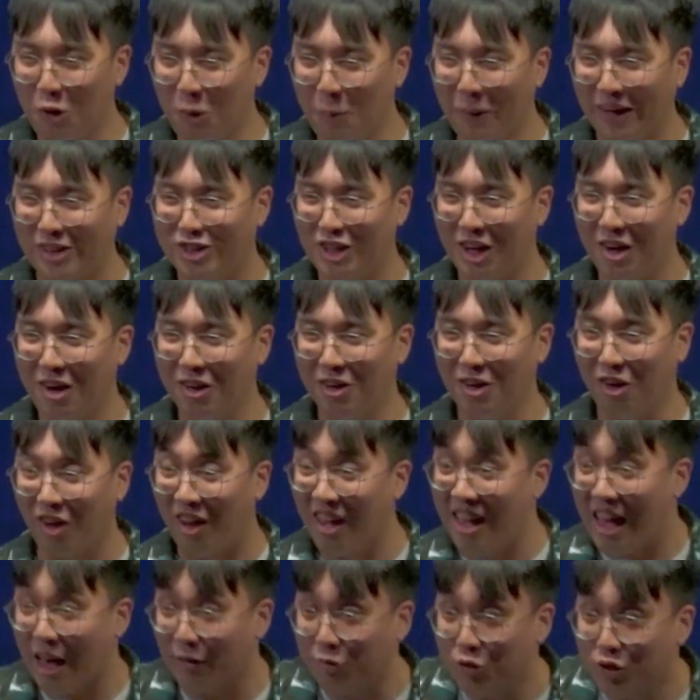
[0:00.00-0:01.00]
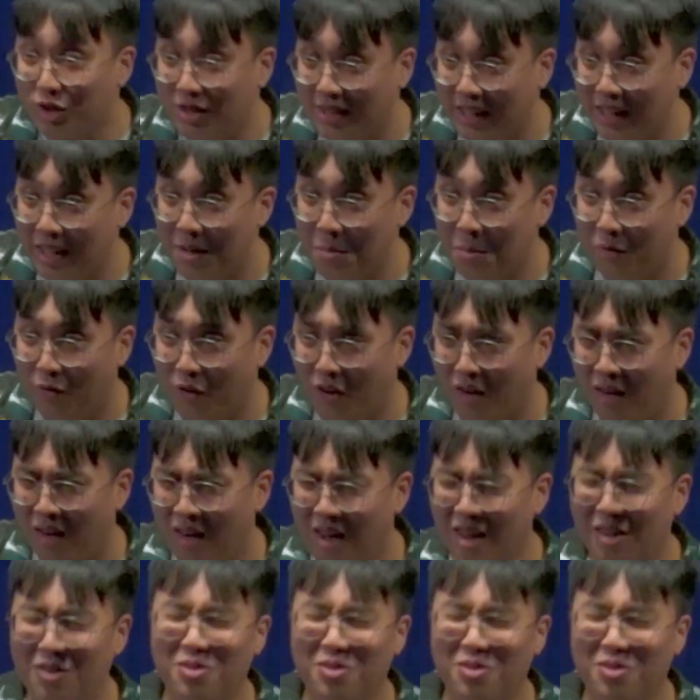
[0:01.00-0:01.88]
my child or not? Have you seen him before?